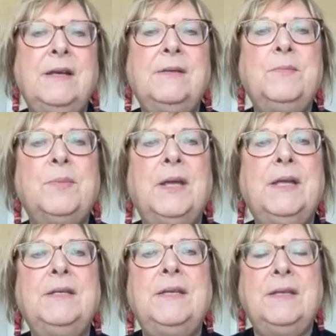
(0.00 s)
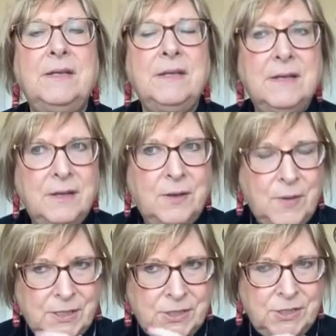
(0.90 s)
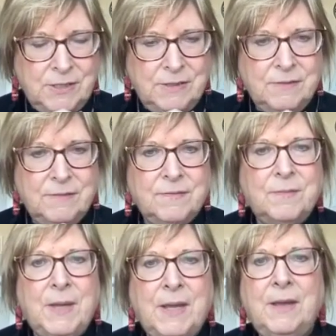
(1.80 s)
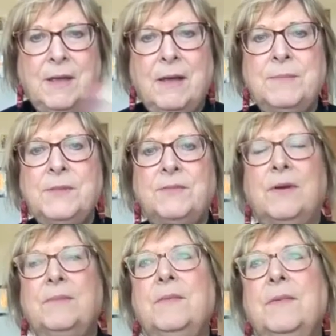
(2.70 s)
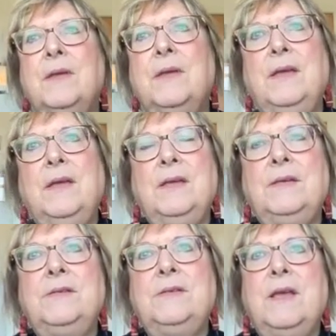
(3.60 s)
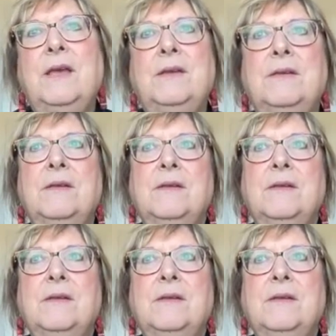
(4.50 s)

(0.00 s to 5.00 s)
unbranding question for me comes from is that